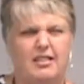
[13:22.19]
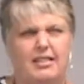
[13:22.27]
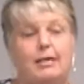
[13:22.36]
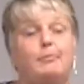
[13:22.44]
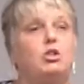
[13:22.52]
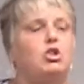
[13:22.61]

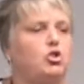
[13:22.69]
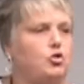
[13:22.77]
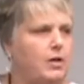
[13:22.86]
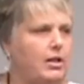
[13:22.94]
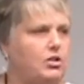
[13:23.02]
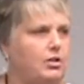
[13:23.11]

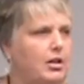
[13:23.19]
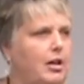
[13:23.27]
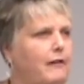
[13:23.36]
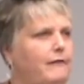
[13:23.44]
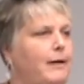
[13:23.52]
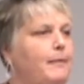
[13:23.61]
demonstration
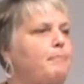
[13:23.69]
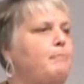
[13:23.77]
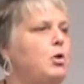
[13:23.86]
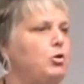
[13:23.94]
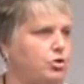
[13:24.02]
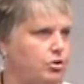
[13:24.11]
of
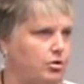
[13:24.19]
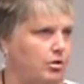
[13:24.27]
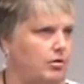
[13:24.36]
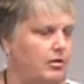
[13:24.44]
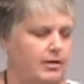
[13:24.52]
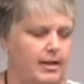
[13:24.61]

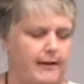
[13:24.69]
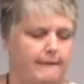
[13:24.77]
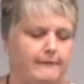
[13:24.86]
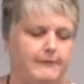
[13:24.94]
emotional love.